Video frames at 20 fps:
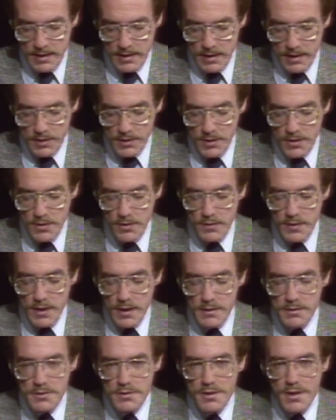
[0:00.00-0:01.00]
a year
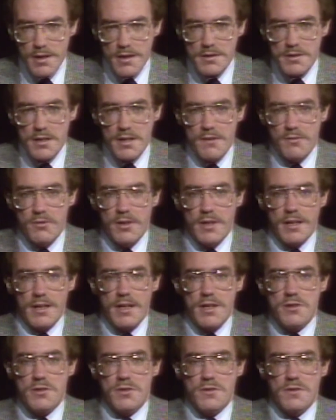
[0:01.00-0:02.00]
that saw us covering
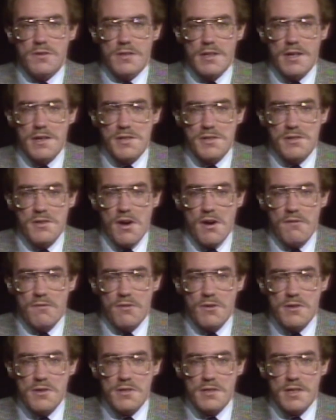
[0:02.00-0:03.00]
issues as
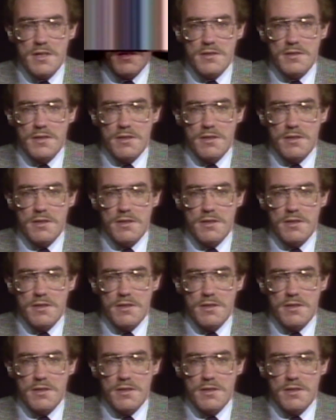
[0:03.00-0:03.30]
diverse as